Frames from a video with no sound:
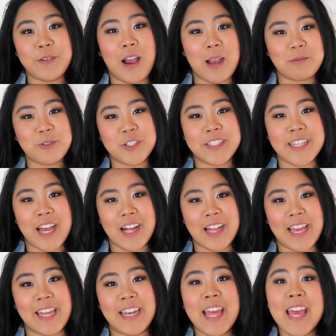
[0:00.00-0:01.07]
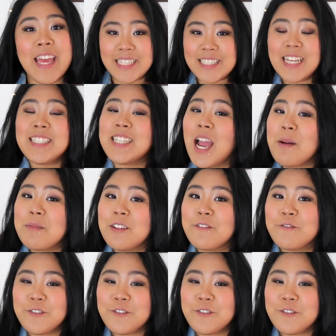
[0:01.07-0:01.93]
I'm Giselle, and it's that time of the